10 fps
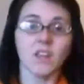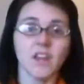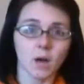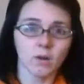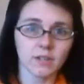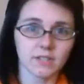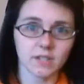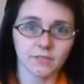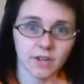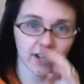Now on to the
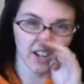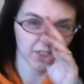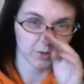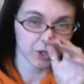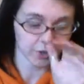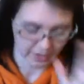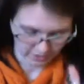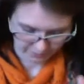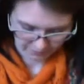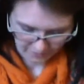stuff that I got at the retreat.